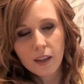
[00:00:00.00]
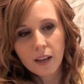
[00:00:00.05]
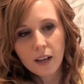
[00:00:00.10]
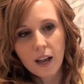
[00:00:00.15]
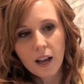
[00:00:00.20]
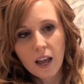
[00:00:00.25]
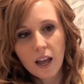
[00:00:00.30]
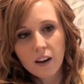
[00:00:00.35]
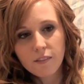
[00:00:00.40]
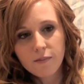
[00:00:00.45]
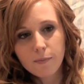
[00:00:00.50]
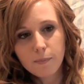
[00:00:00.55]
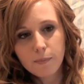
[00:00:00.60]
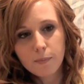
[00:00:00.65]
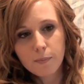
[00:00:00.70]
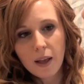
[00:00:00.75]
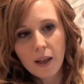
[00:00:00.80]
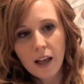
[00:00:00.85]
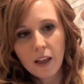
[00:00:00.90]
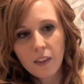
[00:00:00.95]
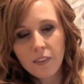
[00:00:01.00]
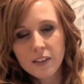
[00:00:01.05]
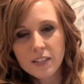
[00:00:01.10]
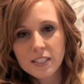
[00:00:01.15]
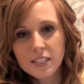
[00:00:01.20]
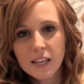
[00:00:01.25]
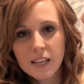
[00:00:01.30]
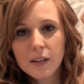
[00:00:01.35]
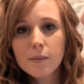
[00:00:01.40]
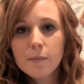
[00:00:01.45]
it kind of held
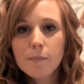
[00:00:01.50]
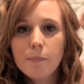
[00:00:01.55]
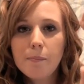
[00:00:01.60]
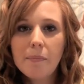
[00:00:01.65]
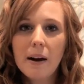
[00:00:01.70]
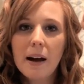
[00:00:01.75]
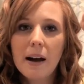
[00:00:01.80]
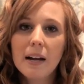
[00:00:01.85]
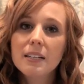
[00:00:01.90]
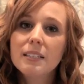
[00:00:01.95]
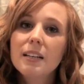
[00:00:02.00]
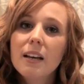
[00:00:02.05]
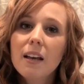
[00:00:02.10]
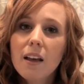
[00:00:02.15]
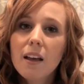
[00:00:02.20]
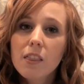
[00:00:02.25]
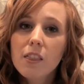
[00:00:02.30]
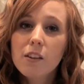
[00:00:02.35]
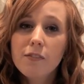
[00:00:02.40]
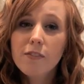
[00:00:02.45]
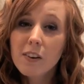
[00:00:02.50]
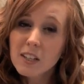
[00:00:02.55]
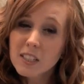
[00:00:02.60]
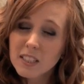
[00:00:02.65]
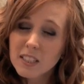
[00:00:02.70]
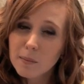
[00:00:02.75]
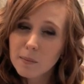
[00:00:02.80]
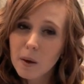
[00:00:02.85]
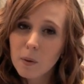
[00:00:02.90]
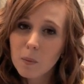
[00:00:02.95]
this in, but the
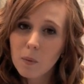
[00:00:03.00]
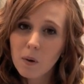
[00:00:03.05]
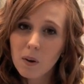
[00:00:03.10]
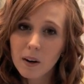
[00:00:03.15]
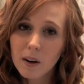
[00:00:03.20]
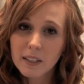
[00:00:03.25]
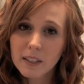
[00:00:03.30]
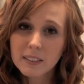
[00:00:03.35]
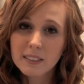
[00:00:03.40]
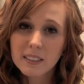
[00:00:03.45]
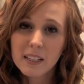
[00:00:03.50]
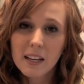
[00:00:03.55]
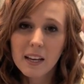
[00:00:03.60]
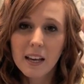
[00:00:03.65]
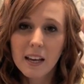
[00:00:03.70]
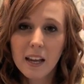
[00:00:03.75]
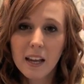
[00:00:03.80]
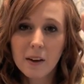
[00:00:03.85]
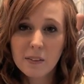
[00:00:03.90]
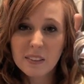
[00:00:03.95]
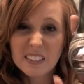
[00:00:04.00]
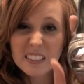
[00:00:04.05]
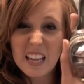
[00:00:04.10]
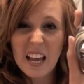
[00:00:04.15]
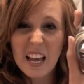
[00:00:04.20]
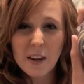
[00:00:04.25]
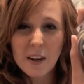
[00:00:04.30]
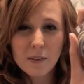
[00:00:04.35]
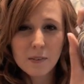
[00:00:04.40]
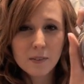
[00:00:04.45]
first time I wore it, it was
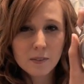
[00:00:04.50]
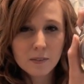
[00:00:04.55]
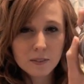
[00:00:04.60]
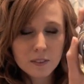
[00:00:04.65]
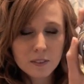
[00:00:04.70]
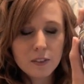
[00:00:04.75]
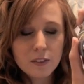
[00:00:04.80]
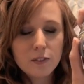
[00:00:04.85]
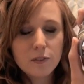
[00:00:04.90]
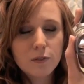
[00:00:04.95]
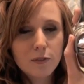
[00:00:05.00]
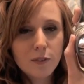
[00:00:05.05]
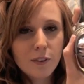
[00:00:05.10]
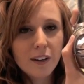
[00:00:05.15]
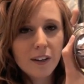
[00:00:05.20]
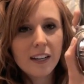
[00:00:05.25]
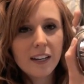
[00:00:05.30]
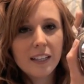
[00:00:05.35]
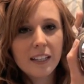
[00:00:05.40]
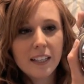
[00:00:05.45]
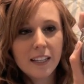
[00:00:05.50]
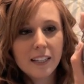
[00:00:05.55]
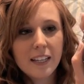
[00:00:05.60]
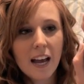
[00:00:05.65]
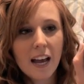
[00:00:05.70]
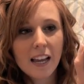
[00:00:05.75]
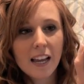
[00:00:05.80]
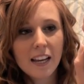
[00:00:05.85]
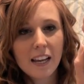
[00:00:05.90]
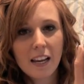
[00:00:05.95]
like really
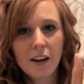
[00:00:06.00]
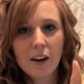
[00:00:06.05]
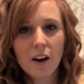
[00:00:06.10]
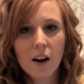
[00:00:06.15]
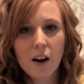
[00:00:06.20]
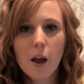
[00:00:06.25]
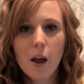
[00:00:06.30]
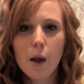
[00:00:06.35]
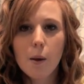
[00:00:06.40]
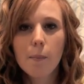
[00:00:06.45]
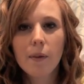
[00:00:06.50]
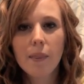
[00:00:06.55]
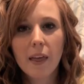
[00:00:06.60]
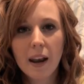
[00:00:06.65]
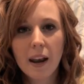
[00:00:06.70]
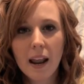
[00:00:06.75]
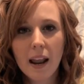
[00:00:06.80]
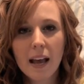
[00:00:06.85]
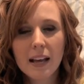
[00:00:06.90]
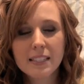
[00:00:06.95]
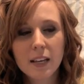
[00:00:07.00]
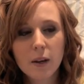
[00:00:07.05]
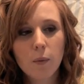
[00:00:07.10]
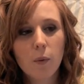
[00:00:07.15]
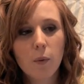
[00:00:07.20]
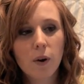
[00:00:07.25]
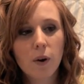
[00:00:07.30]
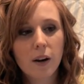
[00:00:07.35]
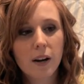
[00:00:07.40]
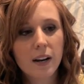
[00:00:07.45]
tight here, but then as I
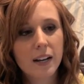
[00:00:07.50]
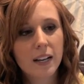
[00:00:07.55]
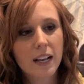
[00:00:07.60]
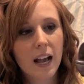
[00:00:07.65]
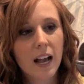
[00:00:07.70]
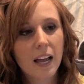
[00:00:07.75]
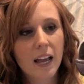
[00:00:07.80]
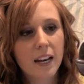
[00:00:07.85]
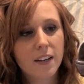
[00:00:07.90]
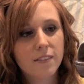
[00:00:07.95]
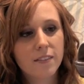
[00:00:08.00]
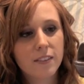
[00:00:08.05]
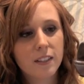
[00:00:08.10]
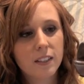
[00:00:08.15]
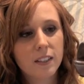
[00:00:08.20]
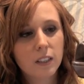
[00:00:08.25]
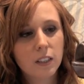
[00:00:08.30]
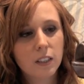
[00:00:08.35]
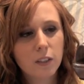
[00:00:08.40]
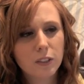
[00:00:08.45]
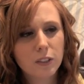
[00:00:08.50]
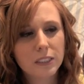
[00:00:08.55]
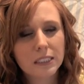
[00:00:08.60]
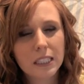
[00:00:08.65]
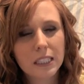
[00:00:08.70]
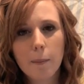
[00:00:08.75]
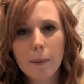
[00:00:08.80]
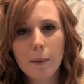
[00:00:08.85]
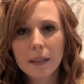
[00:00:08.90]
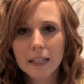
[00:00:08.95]
wore it, it kind of
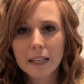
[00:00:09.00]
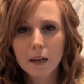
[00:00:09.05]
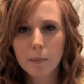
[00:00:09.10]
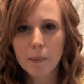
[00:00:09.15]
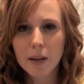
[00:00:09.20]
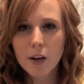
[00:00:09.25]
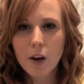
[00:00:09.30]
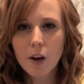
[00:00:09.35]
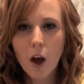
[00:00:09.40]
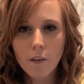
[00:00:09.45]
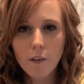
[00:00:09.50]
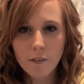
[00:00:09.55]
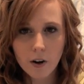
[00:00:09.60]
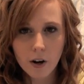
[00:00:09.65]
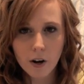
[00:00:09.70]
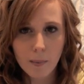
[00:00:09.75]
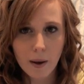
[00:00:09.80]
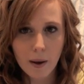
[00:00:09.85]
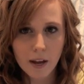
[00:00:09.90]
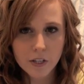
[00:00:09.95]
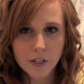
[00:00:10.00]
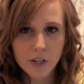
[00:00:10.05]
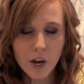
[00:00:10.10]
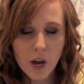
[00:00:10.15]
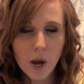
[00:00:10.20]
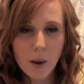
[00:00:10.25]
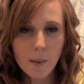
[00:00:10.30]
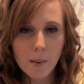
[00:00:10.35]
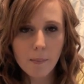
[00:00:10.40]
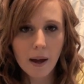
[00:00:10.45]
loosened up a little bit, not very much,
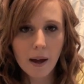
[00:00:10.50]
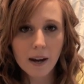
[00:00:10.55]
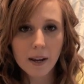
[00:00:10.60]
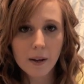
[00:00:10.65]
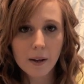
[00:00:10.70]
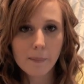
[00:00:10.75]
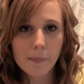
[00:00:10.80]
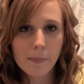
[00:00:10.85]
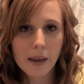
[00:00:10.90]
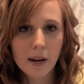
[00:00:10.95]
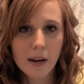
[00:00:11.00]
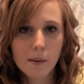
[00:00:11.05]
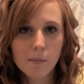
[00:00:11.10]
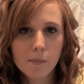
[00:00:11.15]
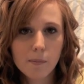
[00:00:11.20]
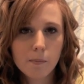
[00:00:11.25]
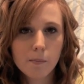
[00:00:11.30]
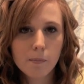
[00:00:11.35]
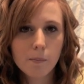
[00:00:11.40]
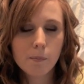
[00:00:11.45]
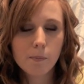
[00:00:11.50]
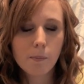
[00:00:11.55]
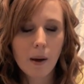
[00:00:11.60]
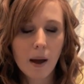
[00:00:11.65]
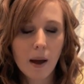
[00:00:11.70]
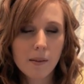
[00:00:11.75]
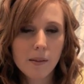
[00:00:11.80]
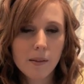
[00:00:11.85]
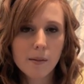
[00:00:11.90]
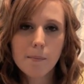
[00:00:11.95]
but it made it,
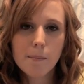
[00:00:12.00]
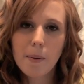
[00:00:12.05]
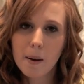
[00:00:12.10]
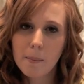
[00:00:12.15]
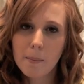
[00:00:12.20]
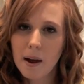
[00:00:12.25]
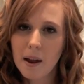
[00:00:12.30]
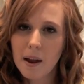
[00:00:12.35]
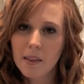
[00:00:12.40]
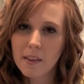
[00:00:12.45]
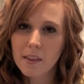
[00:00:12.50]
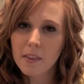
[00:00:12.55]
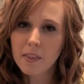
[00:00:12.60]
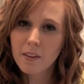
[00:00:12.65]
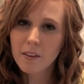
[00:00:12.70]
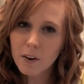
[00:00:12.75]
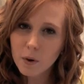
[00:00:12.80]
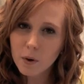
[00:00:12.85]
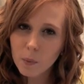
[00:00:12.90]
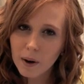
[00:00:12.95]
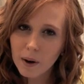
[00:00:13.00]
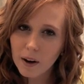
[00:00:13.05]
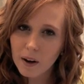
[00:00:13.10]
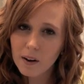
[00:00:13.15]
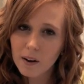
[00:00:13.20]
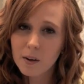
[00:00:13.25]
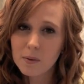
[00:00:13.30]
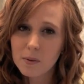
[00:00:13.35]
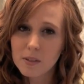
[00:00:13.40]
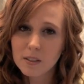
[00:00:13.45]
by the third
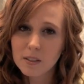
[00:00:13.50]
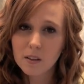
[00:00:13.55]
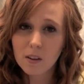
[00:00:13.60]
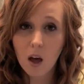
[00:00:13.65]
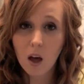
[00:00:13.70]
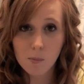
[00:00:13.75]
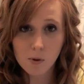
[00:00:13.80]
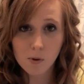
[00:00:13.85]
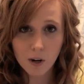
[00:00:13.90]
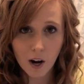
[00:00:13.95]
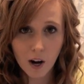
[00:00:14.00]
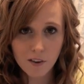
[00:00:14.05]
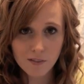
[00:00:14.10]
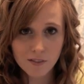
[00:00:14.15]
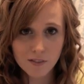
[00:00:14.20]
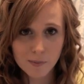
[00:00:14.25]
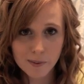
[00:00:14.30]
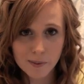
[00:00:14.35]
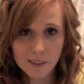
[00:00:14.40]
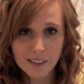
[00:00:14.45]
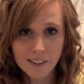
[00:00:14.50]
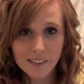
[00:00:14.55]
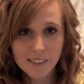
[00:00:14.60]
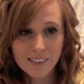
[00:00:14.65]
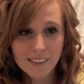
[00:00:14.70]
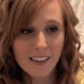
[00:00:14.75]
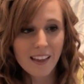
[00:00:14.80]
wear, it was a lot more comfortable.